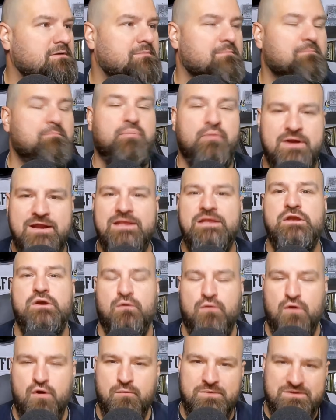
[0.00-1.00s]
Bring
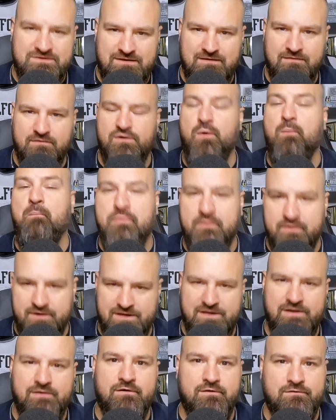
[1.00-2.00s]
your own material,
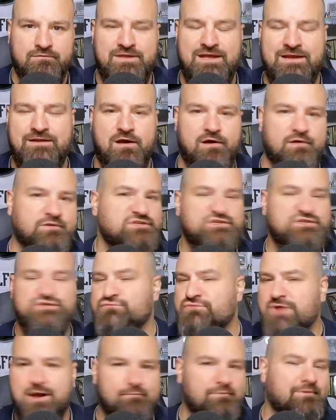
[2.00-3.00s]
bring your own technologies. Do
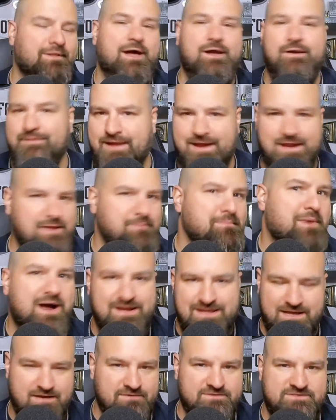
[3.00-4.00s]
not rely on
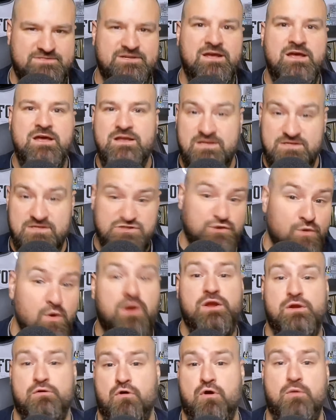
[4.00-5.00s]
anybody else because you are
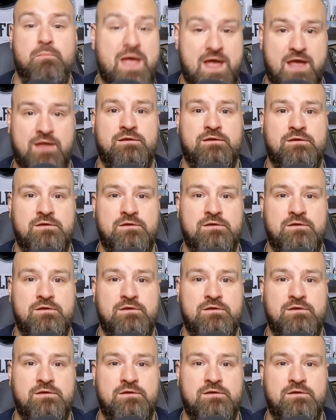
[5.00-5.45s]
your own man.